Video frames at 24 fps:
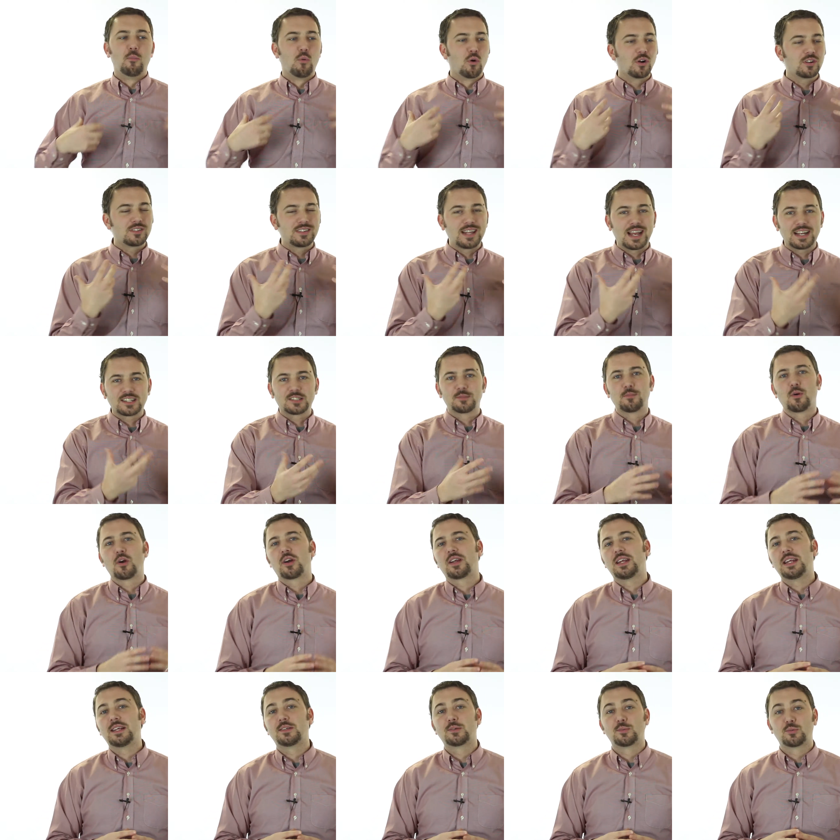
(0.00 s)
more text
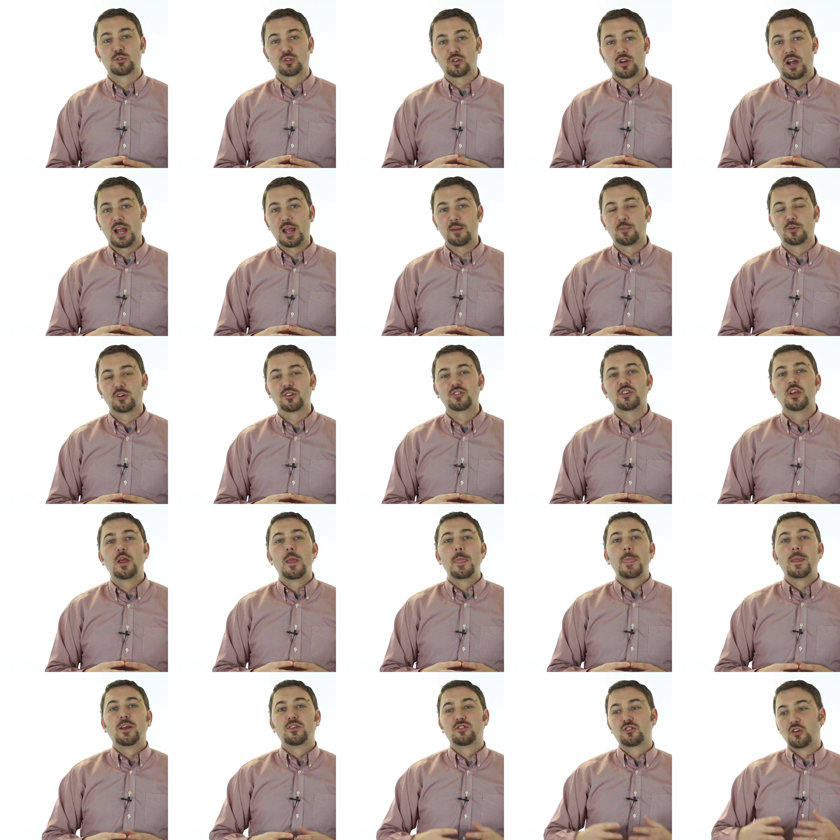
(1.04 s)
marketing subscribers,
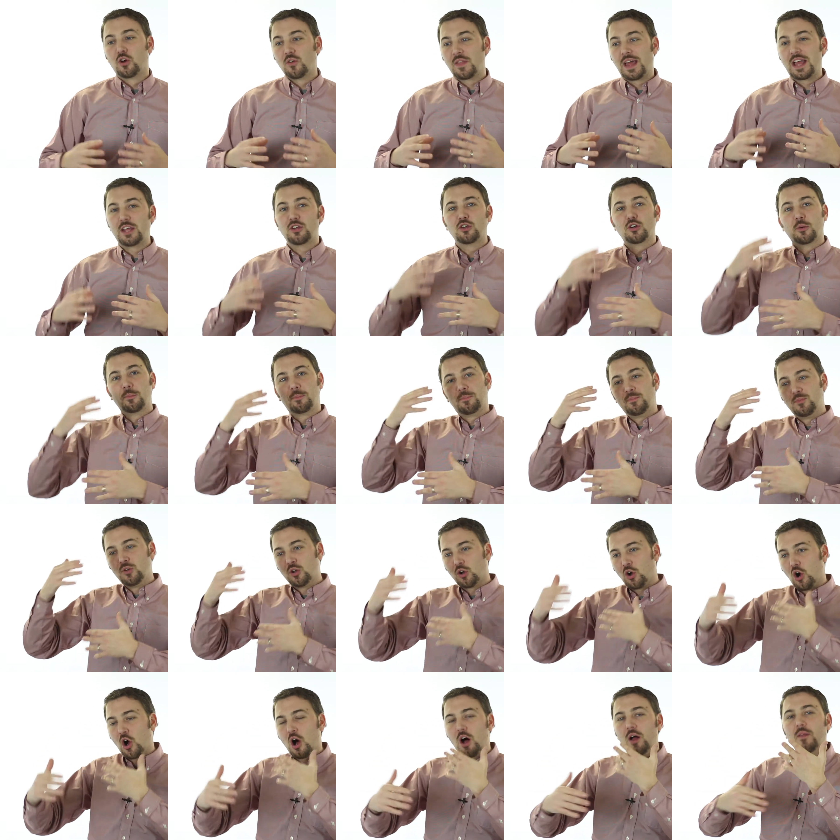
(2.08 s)
so that
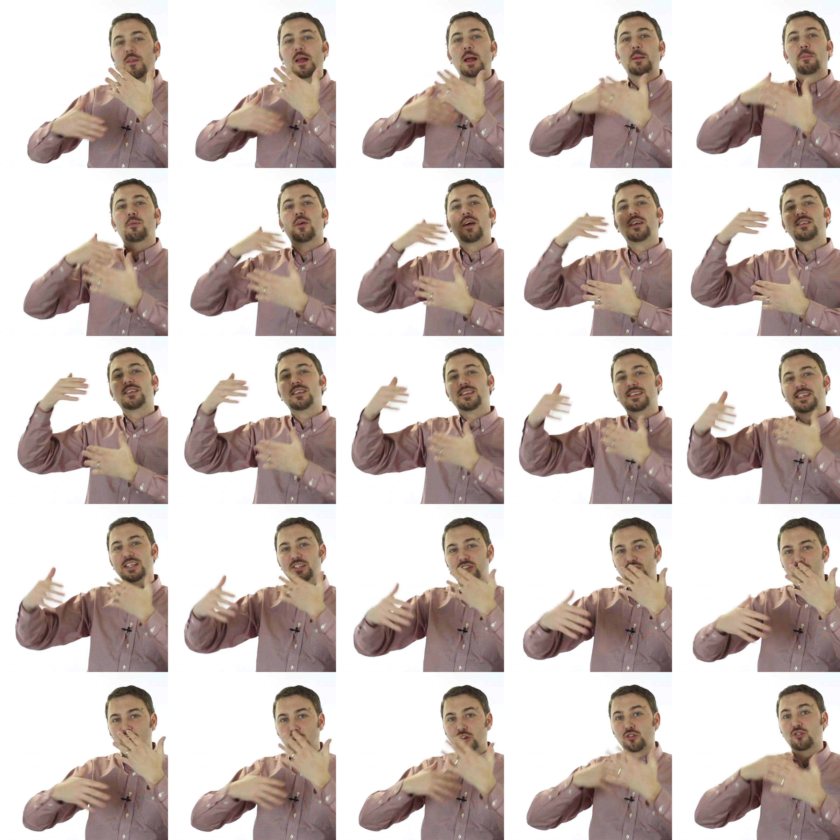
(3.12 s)
your online presence
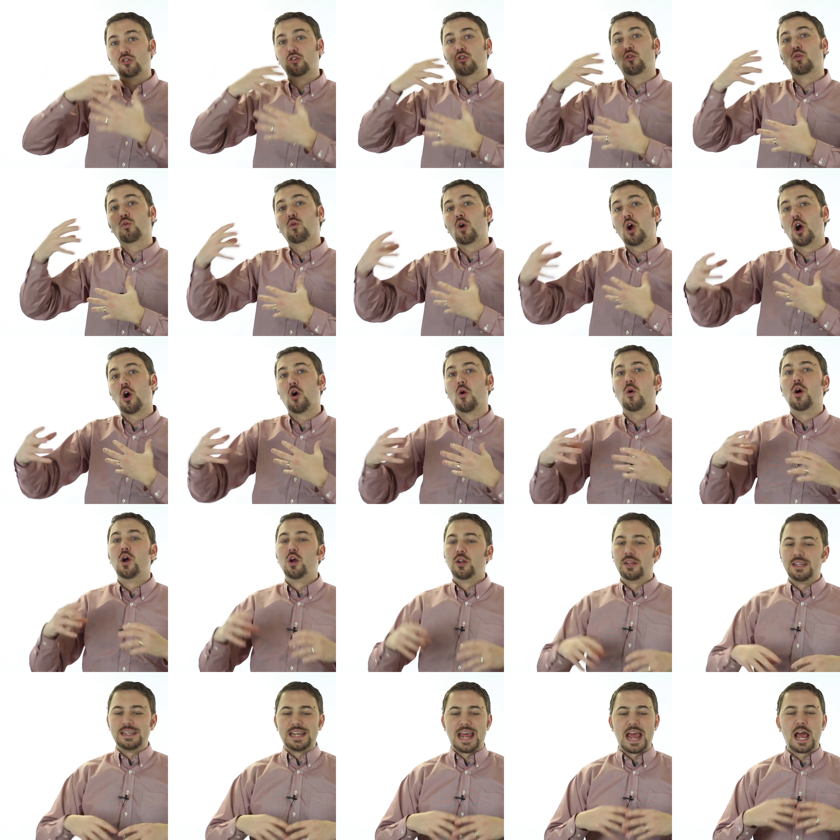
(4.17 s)
can start to grow.
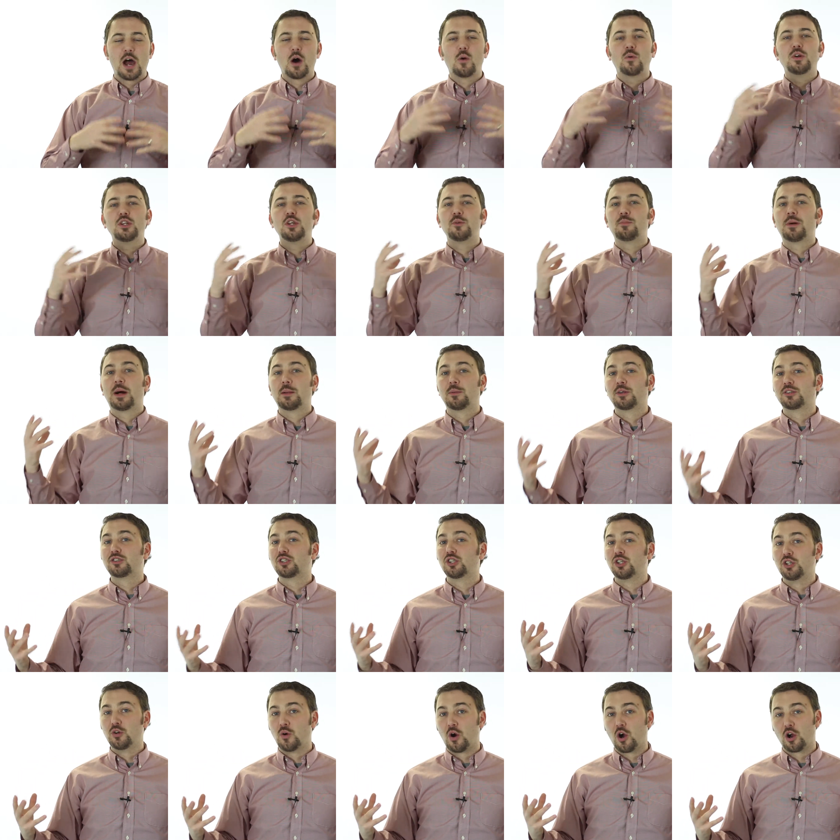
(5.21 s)
Now when you publish
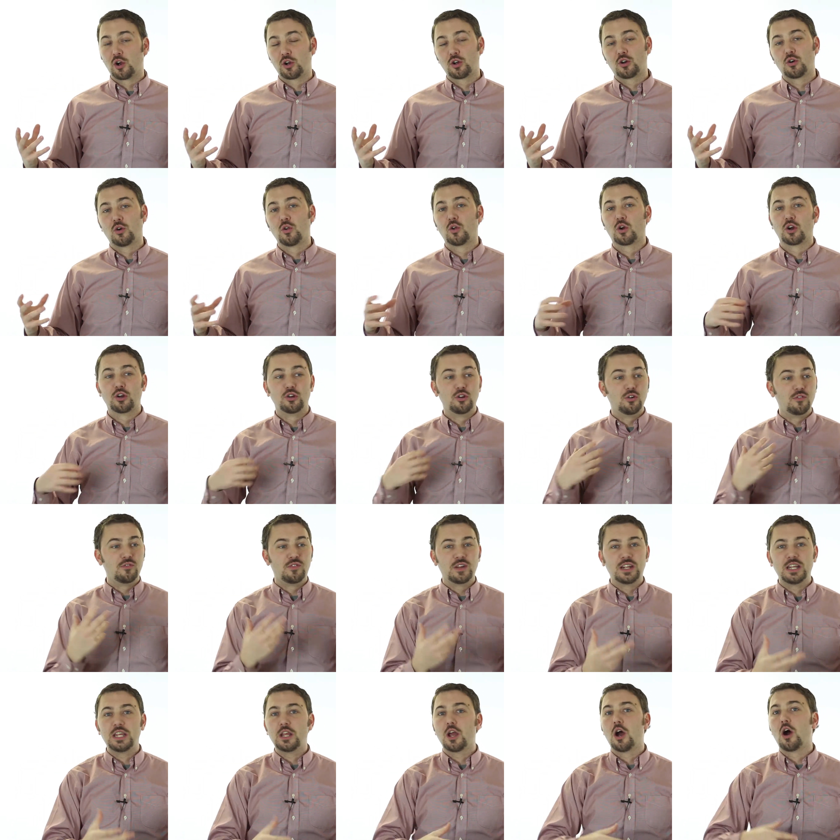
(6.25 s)
a new article or a new
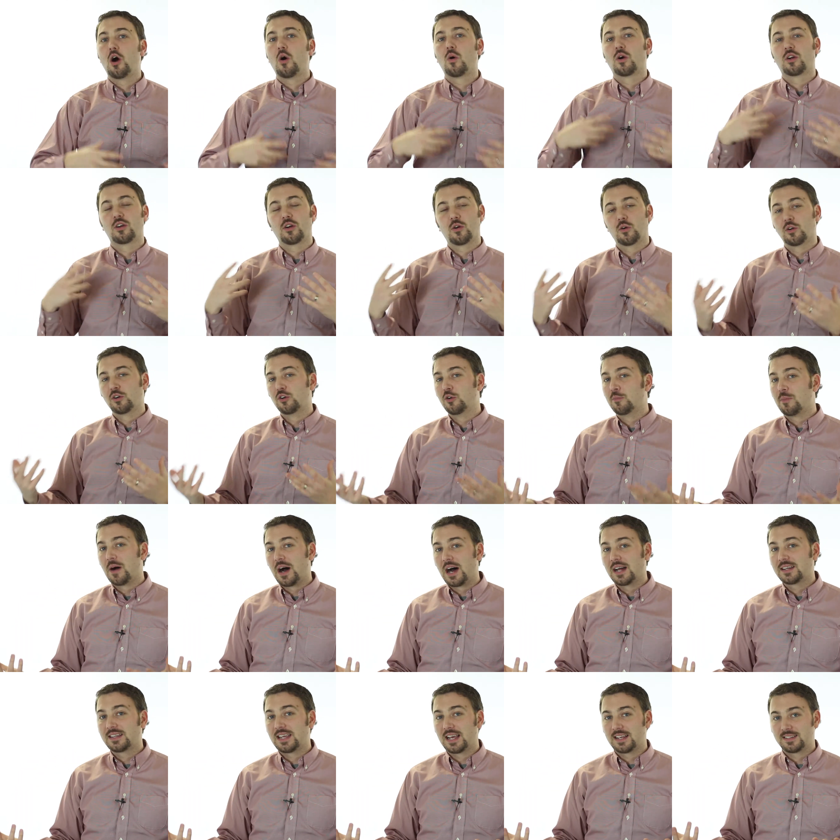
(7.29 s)
video or a new
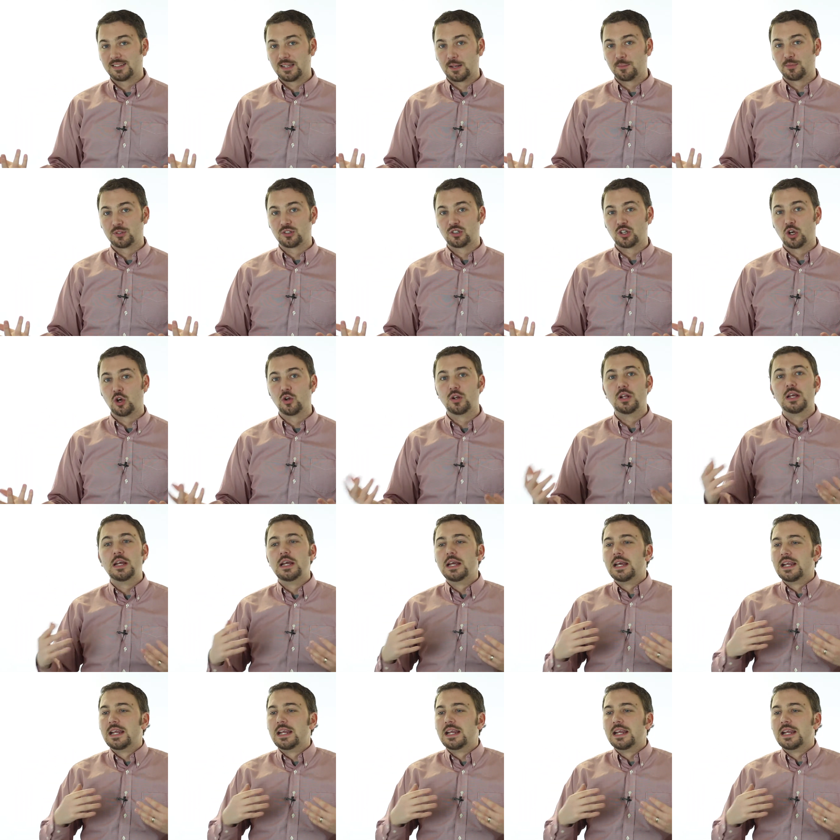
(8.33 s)
podcast episode,